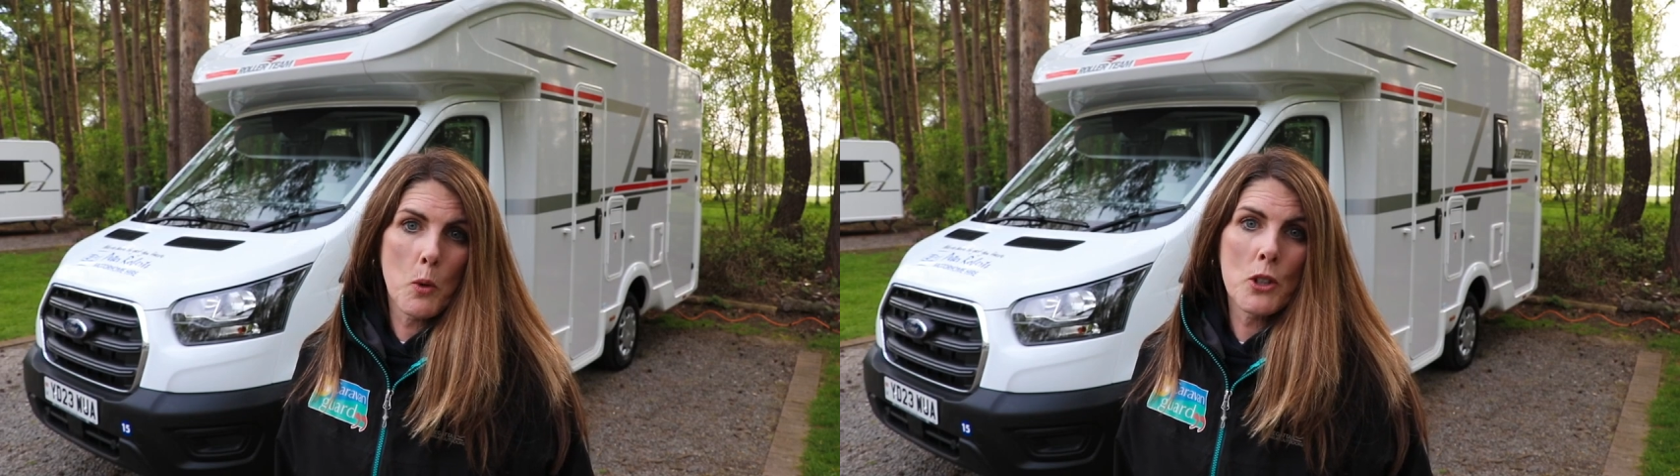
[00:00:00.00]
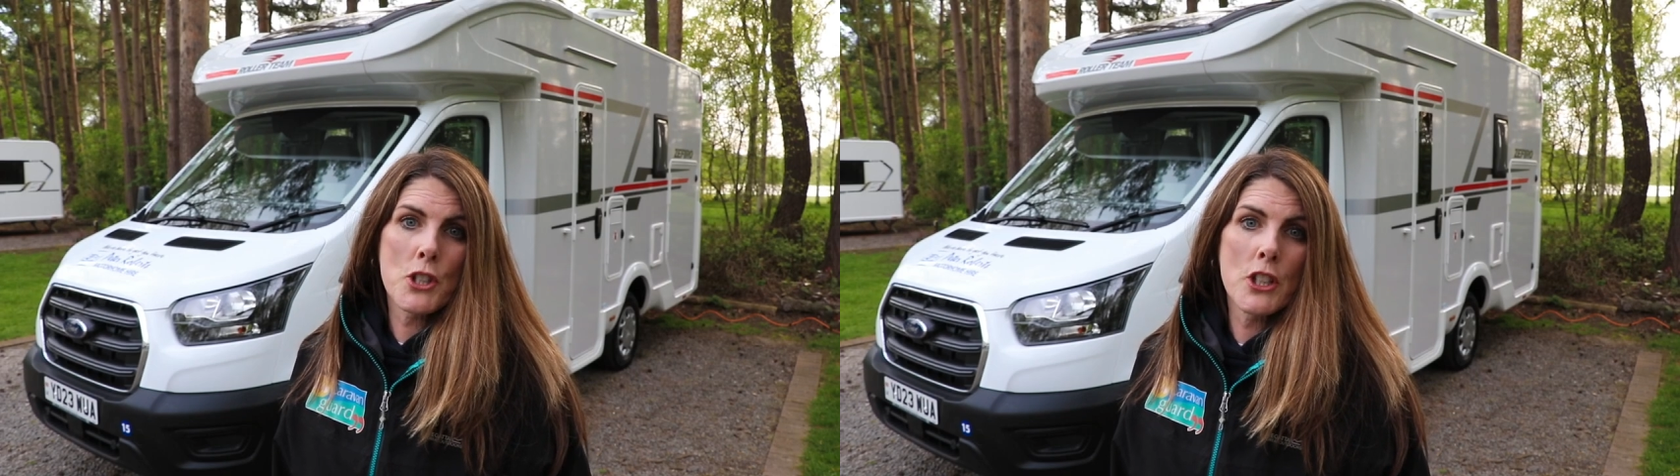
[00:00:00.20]

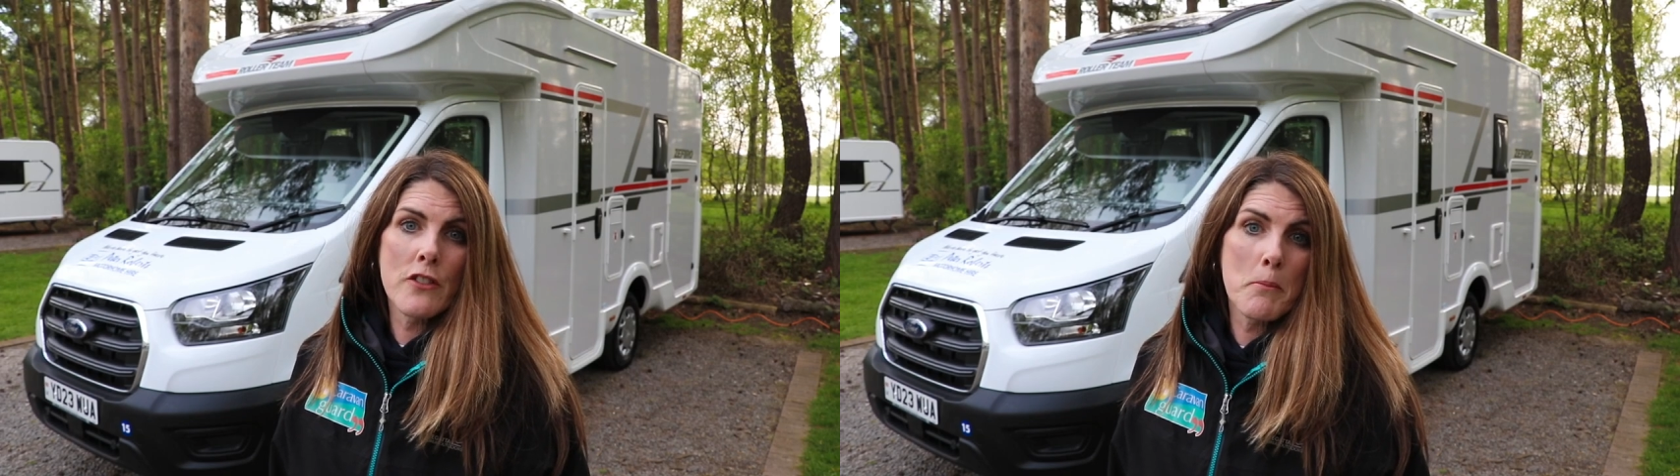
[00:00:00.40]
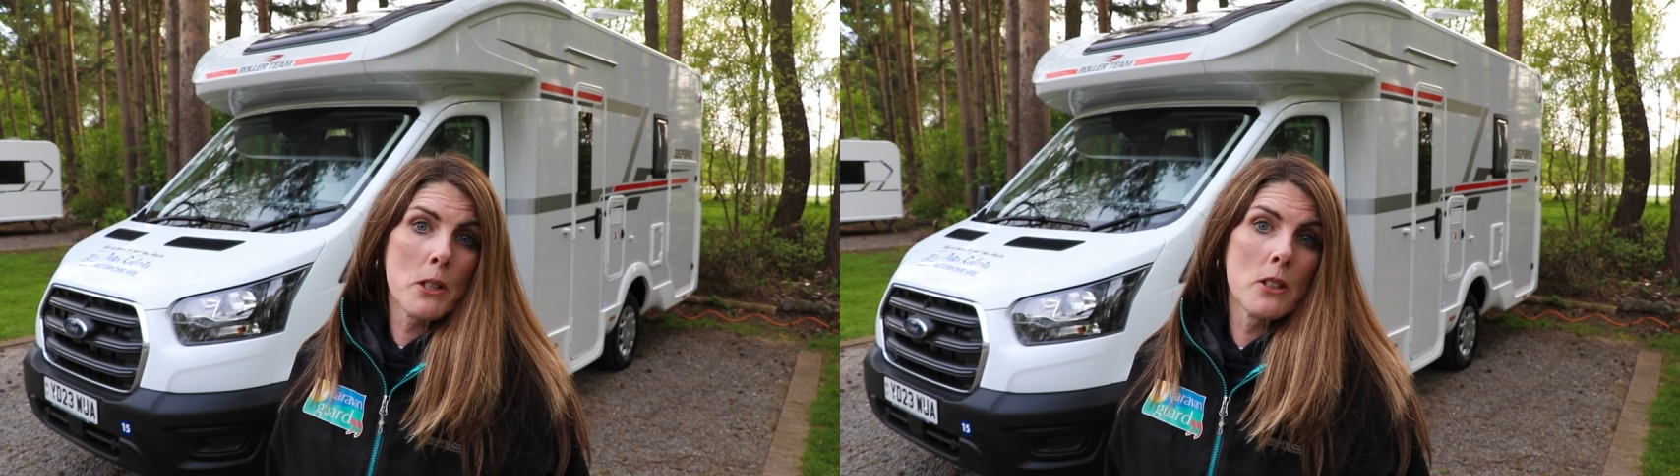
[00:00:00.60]
once
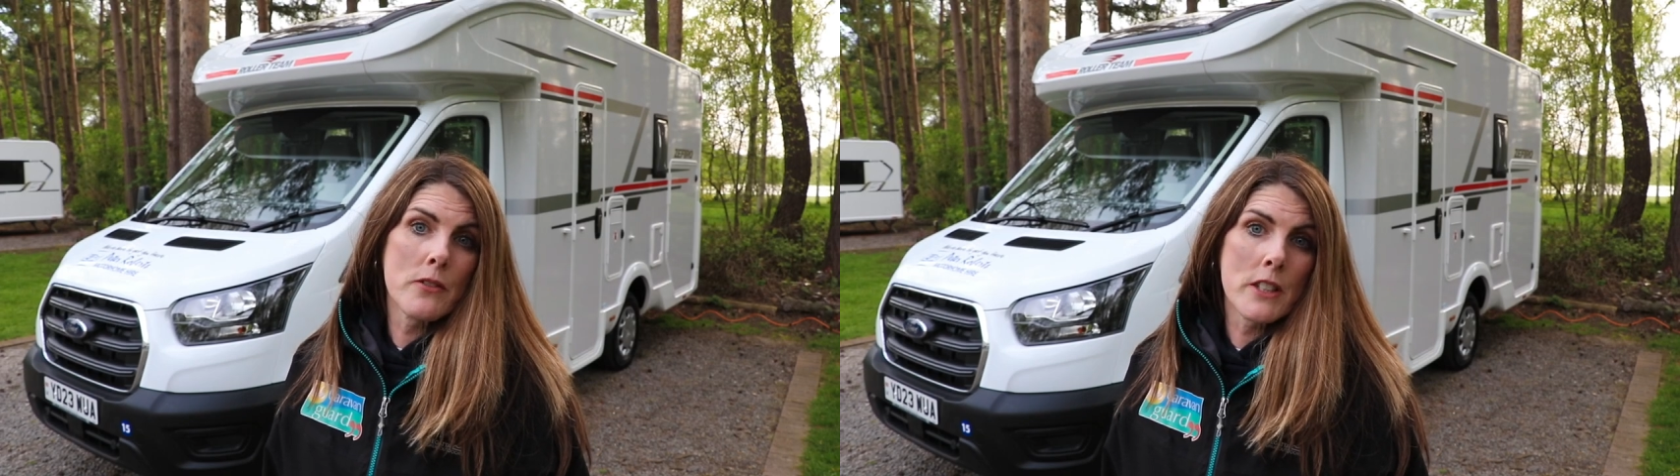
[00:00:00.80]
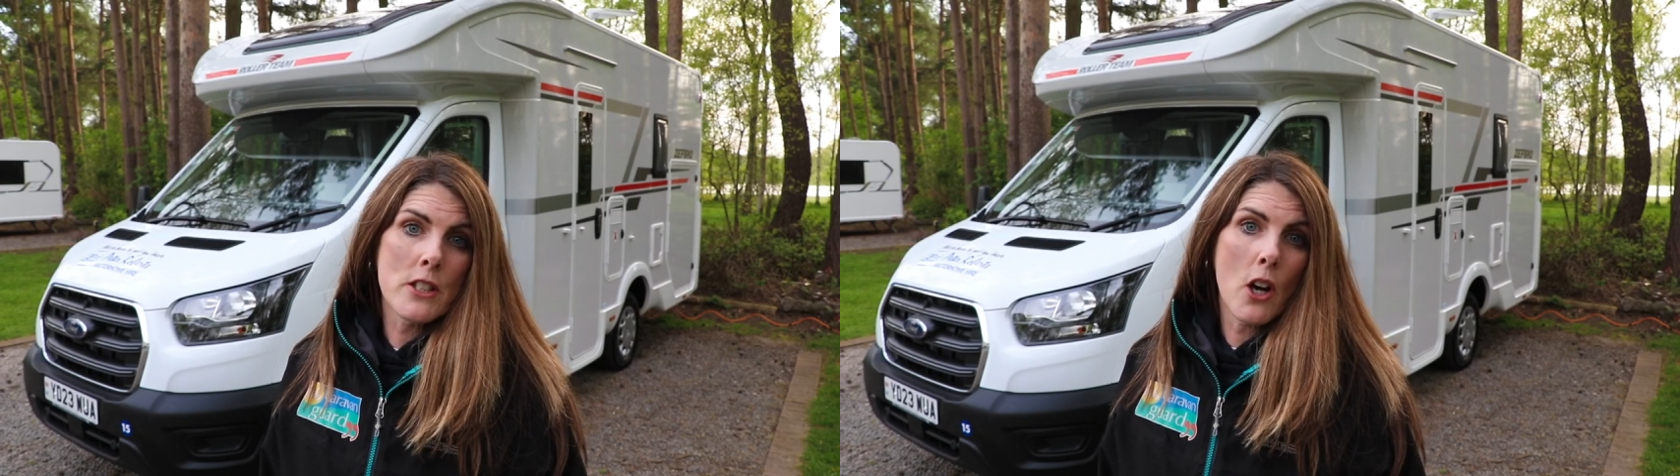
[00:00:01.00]
you've
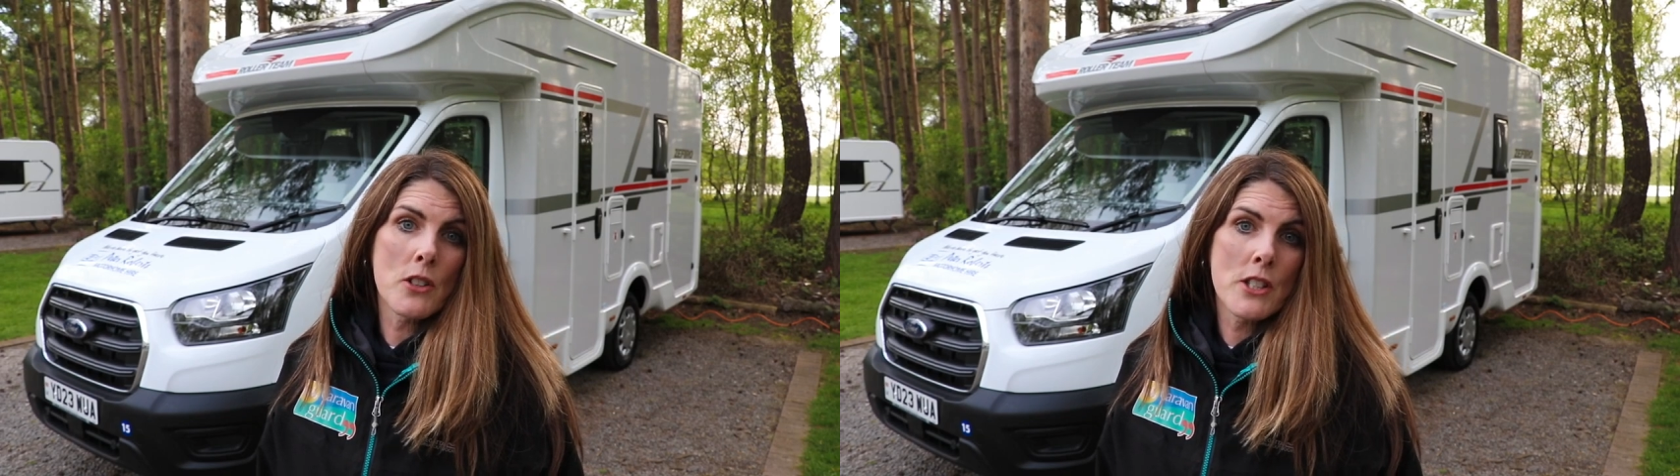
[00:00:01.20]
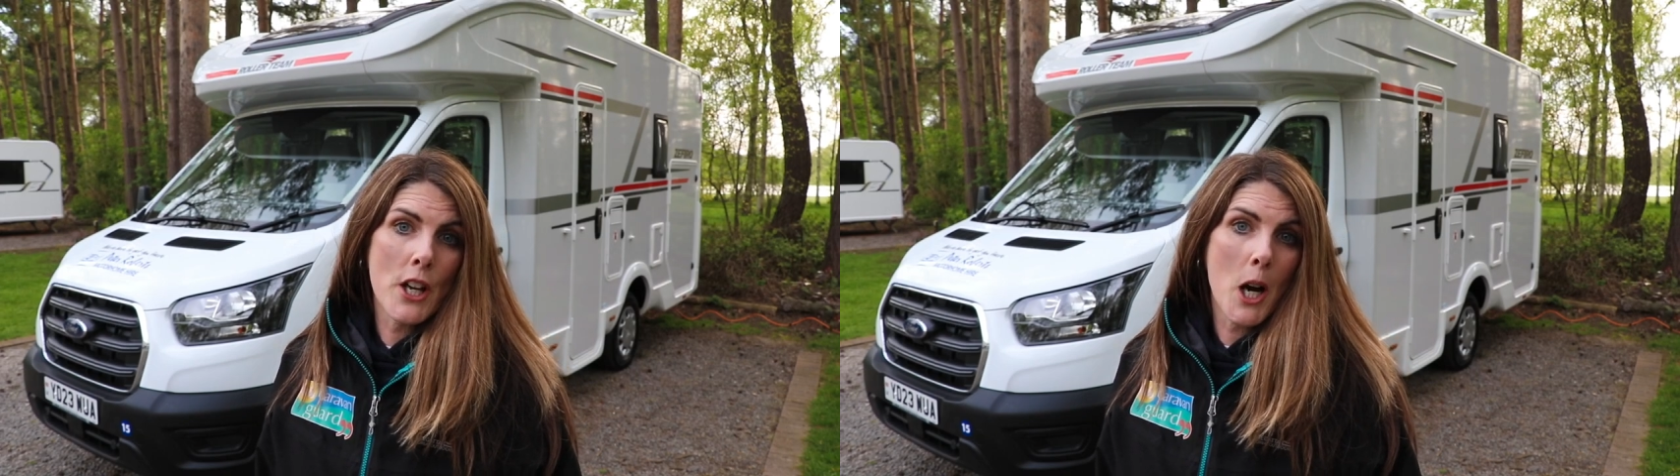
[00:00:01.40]
moved
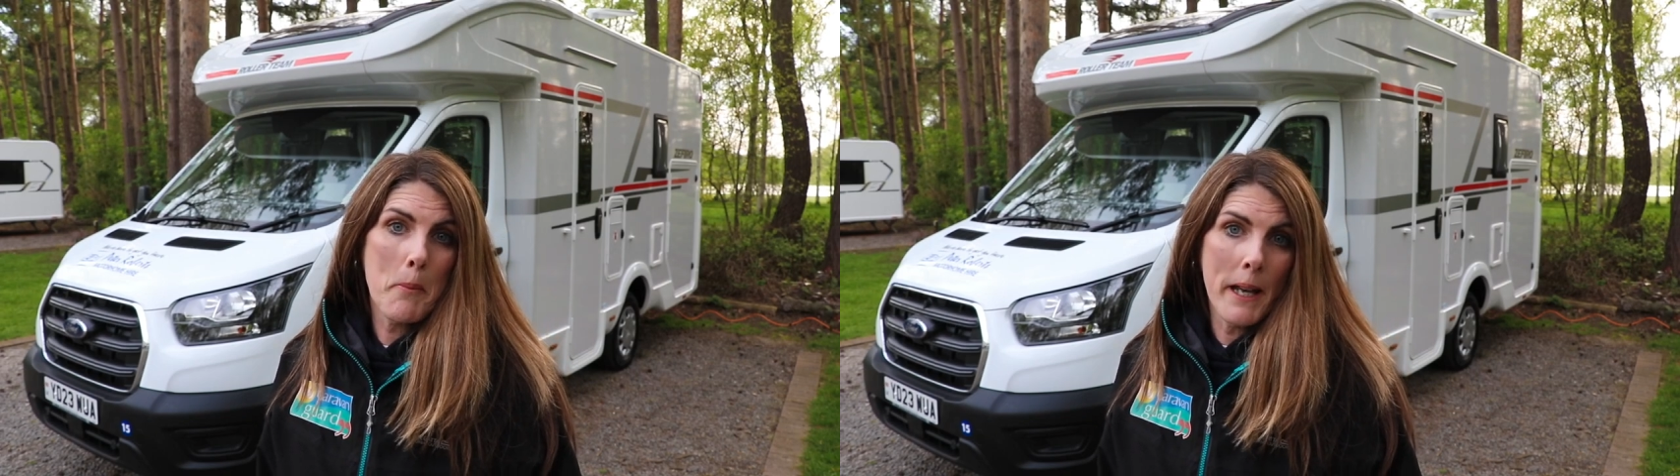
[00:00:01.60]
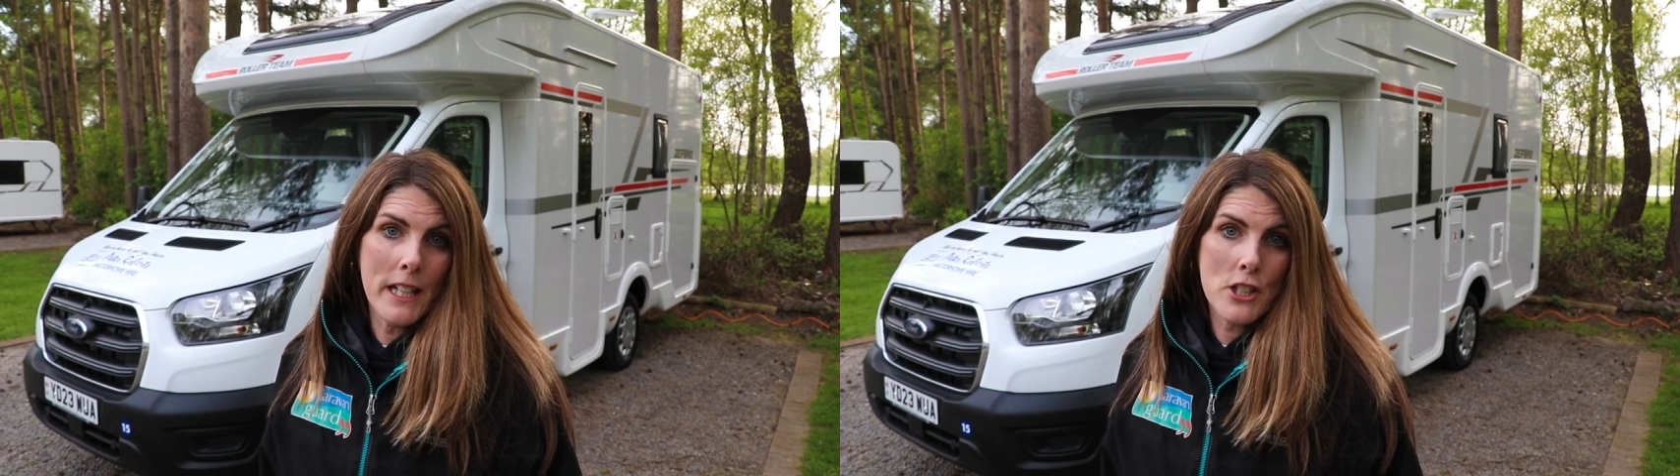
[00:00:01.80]
onto your
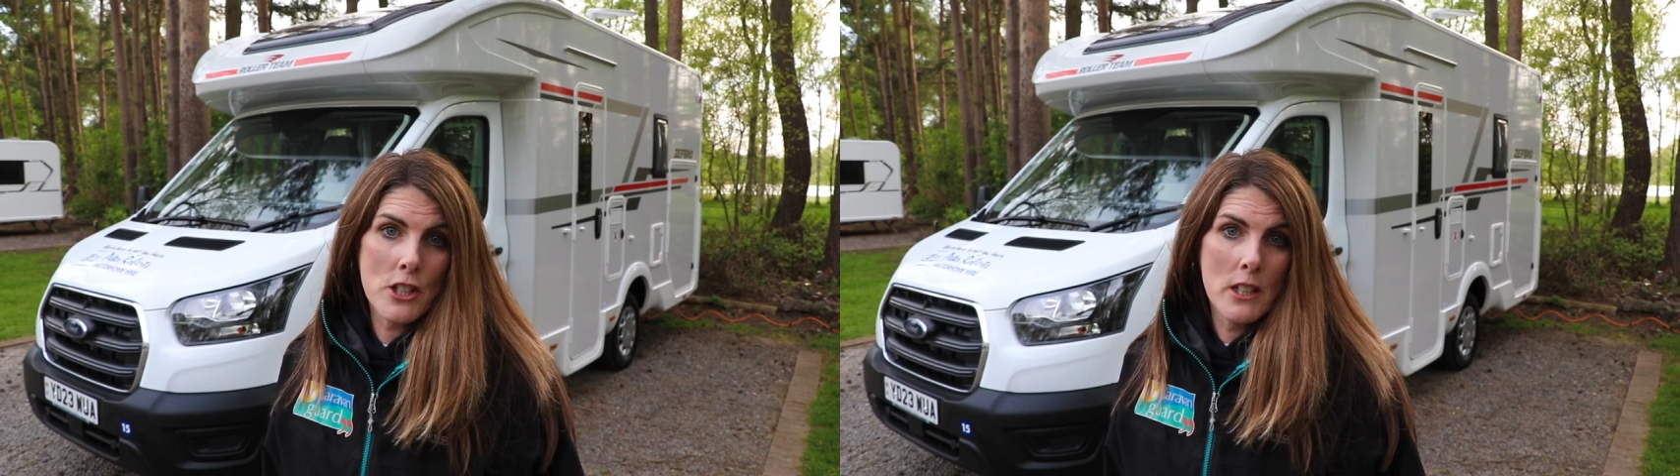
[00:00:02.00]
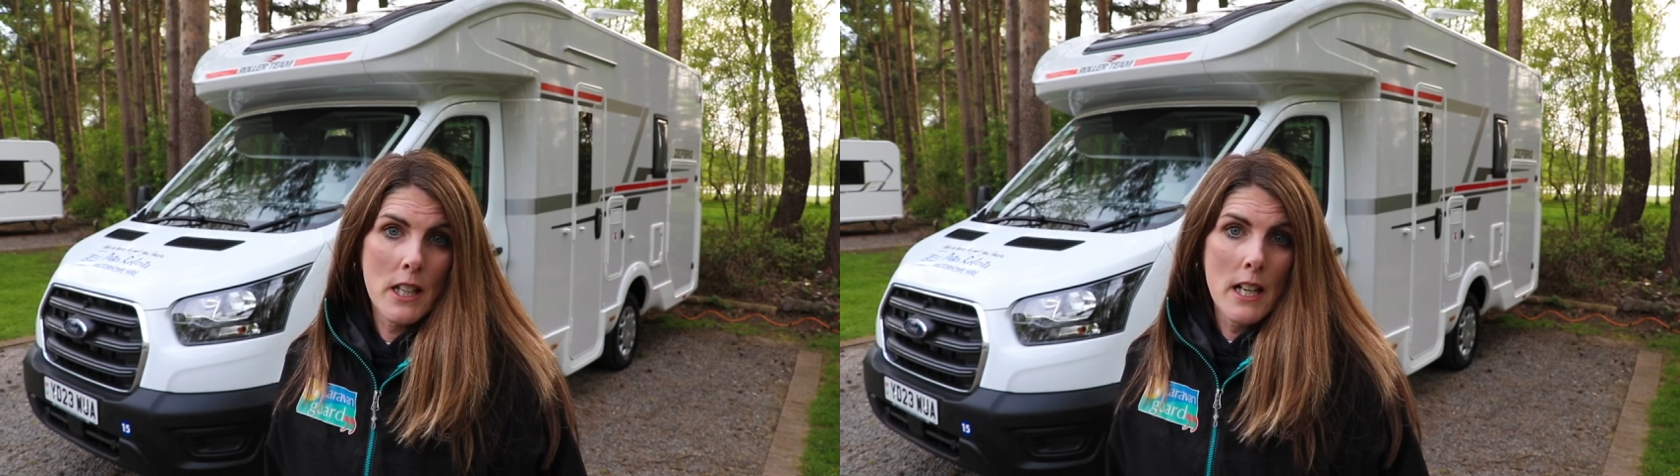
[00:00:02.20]
pitch.